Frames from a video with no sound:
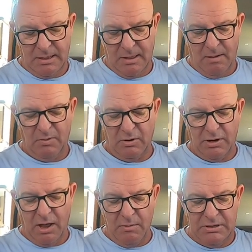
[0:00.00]
I'm not
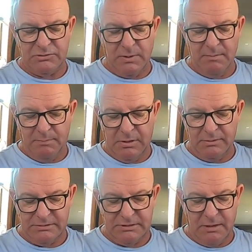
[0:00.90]
going to go into it
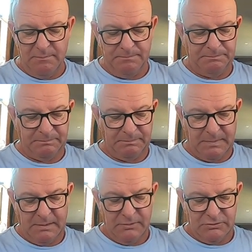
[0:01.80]
but um,
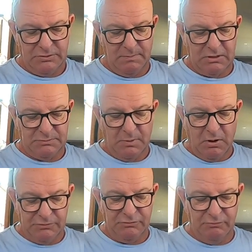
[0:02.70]
too much but
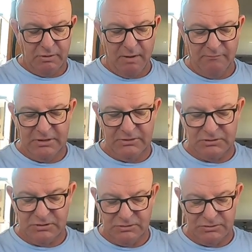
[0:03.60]
I do know of an
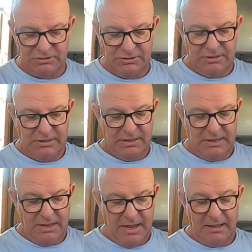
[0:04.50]
instance
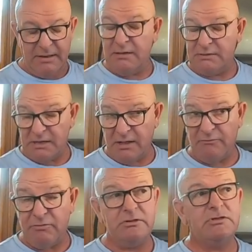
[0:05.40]
and there's
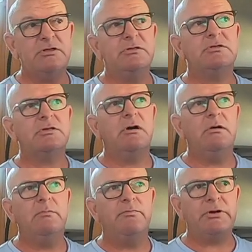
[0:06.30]
another instance
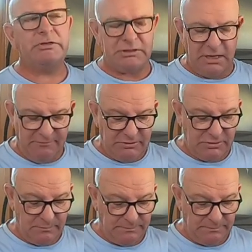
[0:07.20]
on British television